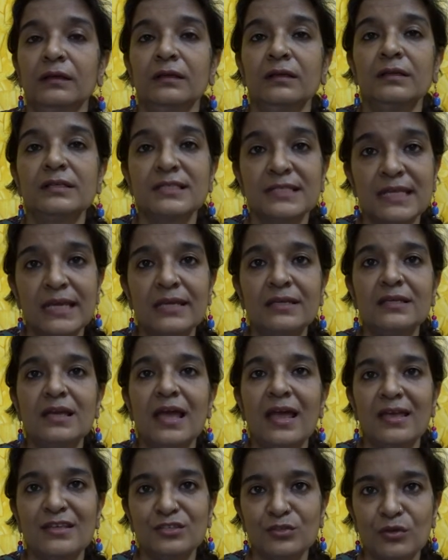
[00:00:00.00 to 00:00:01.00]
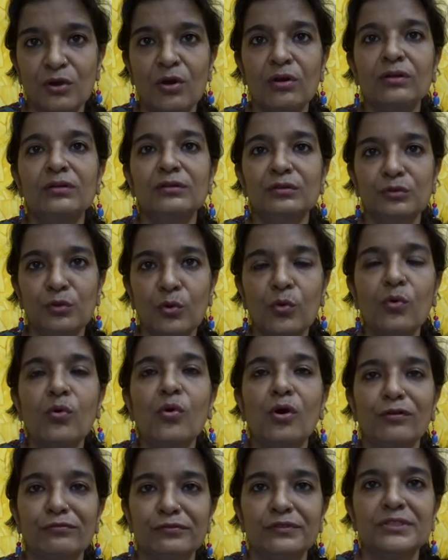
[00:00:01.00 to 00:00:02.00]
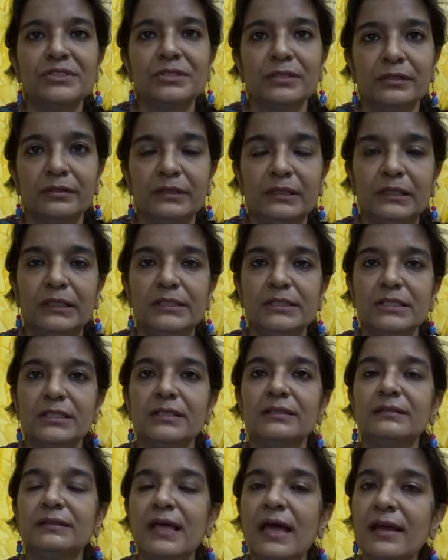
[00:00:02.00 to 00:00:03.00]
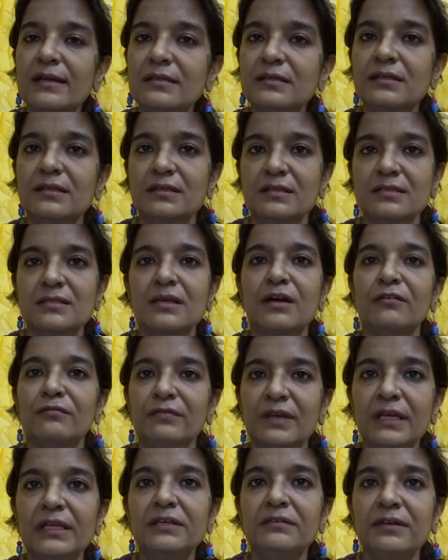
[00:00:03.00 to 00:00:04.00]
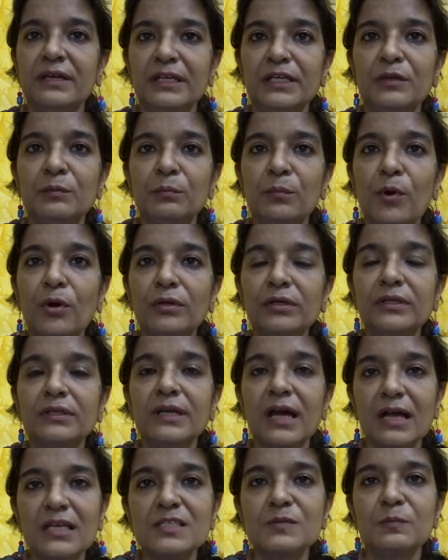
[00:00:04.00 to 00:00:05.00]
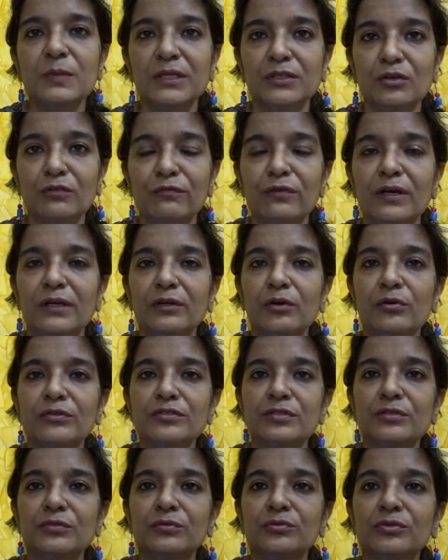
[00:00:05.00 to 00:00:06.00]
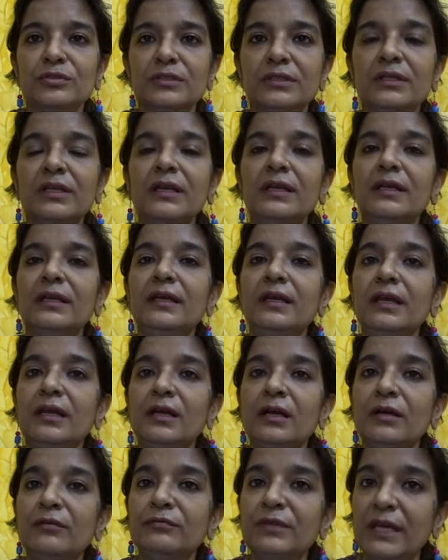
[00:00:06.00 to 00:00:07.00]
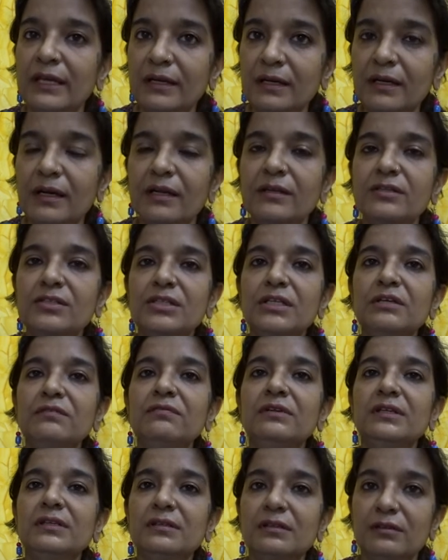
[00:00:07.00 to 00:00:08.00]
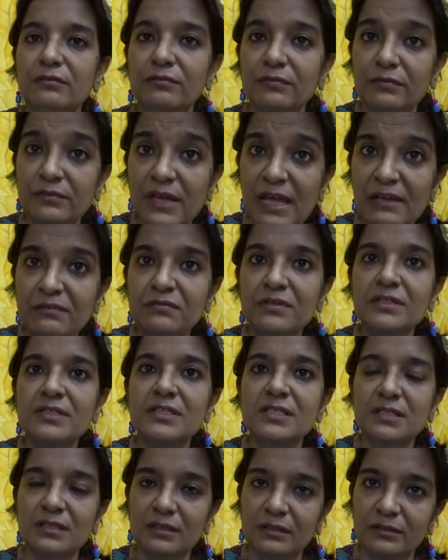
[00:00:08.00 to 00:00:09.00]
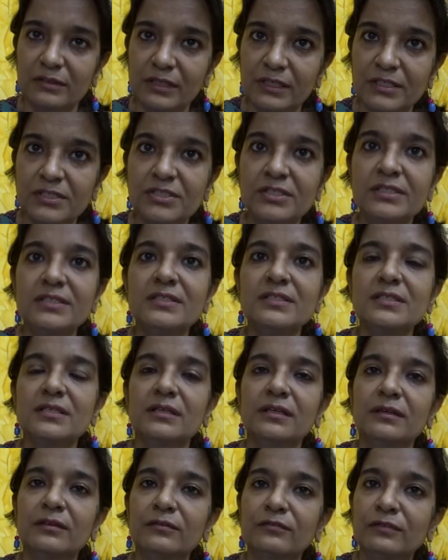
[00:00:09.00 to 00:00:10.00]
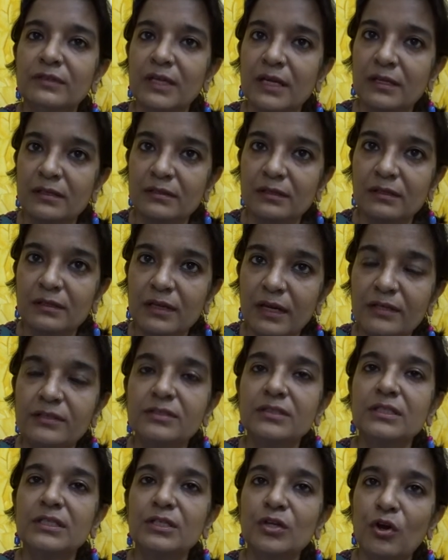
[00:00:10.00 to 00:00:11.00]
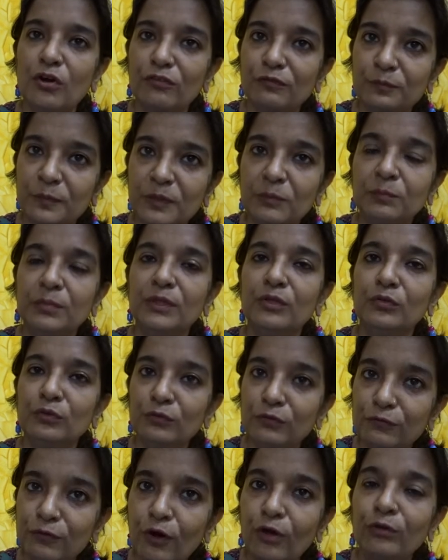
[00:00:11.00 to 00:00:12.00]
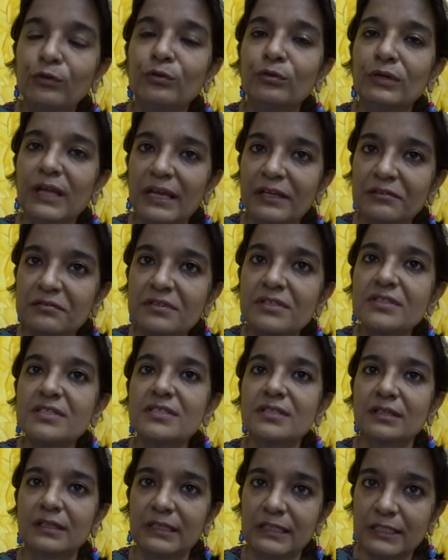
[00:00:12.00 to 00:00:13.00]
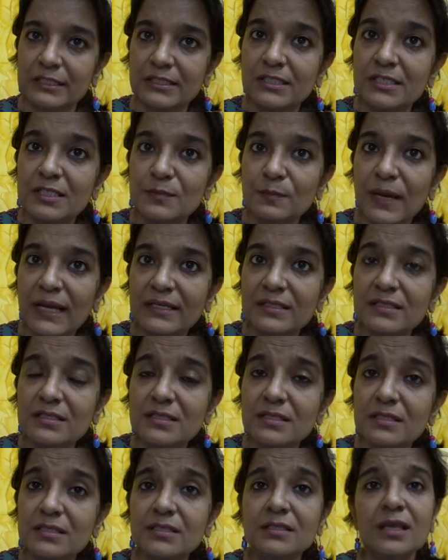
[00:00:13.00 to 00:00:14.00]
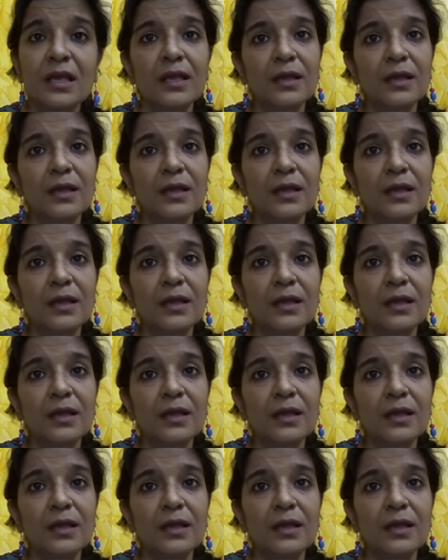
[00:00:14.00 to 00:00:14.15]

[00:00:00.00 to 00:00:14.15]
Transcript: State has got no official religion. That is a very, very important aspect of our Constitution. We are a country with diverse religions. We are a country of people who follow diverse religious practices.